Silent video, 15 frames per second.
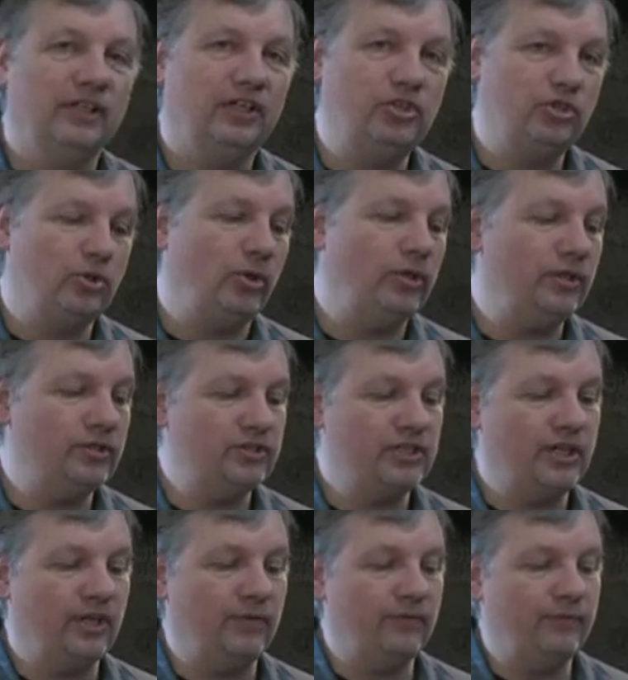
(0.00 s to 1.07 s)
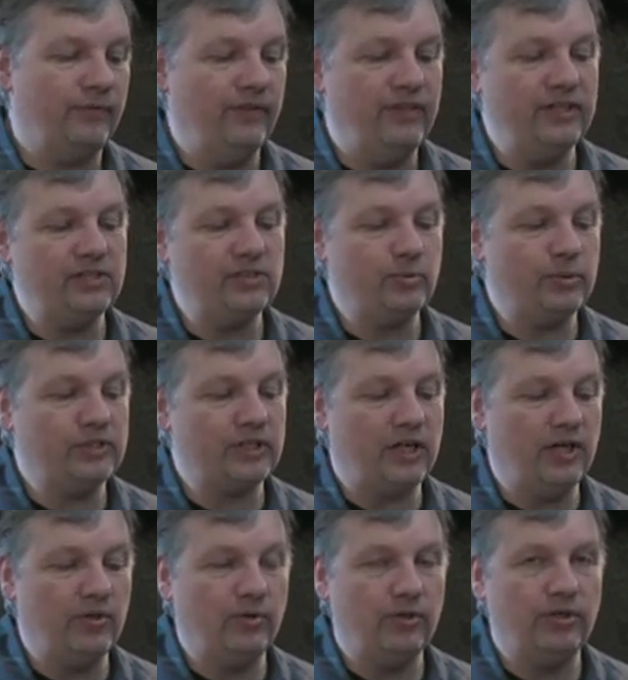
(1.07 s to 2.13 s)
Enjoy yourself. This was a
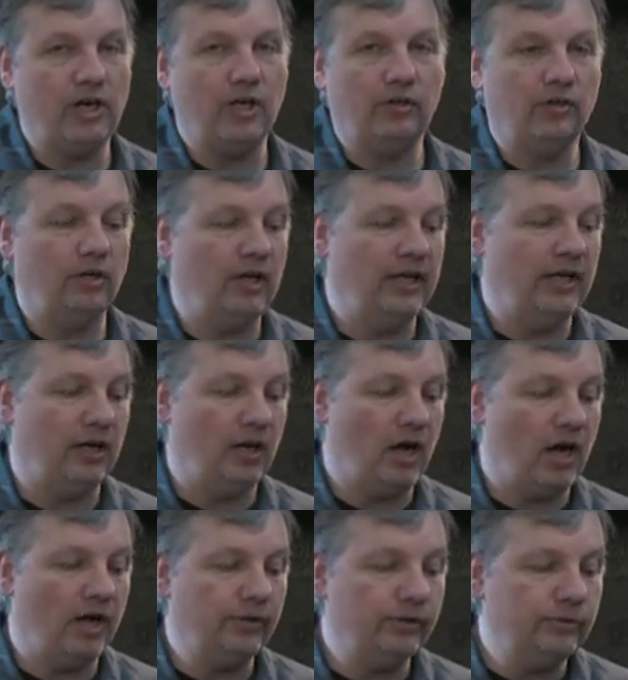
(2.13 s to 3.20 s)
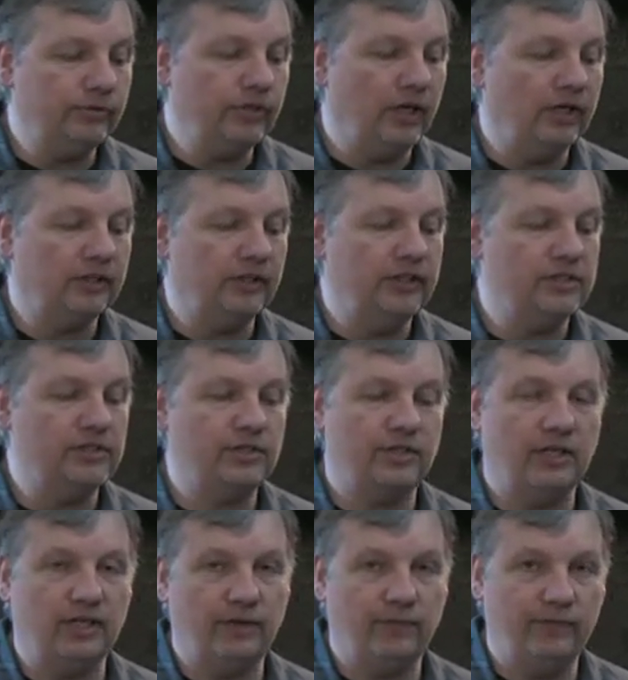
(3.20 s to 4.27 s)
$100 auto darkness
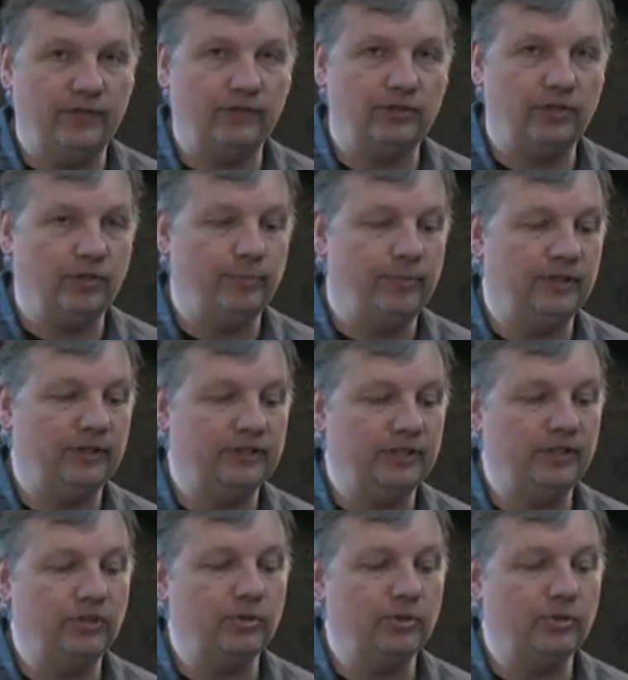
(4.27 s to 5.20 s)
filter built